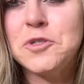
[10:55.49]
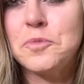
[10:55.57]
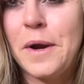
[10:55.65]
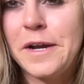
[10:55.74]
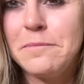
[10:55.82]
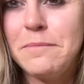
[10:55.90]

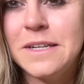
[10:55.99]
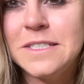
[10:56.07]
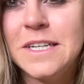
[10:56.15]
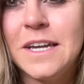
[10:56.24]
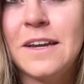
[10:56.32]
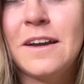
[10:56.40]

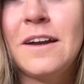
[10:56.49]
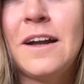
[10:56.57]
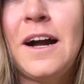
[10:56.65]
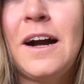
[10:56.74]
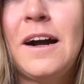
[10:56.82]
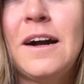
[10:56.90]
recommending
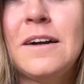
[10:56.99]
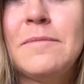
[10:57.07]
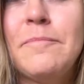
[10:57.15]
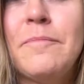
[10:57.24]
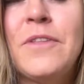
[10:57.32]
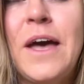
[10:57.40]

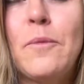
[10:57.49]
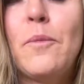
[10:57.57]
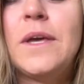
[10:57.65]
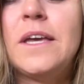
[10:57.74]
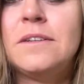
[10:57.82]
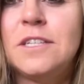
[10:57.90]
that
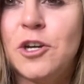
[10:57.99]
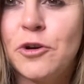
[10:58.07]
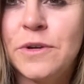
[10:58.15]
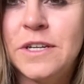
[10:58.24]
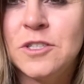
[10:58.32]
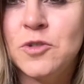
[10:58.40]
we
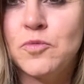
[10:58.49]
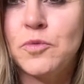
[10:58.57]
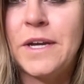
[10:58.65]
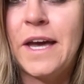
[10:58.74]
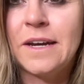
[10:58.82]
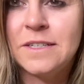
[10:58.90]
decrease
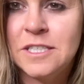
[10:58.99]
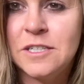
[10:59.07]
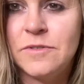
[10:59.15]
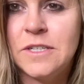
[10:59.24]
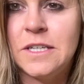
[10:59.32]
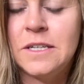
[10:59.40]

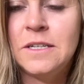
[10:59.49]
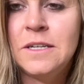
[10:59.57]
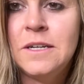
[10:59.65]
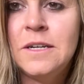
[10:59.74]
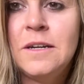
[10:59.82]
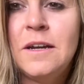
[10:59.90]
reactivity
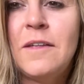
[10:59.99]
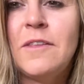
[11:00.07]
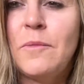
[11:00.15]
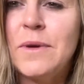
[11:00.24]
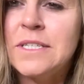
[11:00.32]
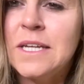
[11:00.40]
and
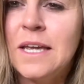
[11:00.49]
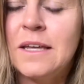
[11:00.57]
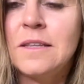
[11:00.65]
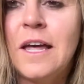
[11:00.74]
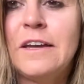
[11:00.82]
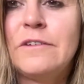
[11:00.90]
that we take
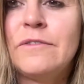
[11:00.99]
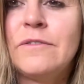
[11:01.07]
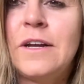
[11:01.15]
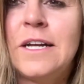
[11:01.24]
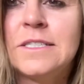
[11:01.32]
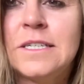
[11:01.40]
life
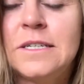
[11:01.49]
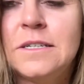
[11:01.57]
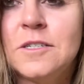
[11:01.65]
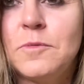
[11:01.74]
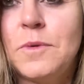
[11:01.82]
as it is and we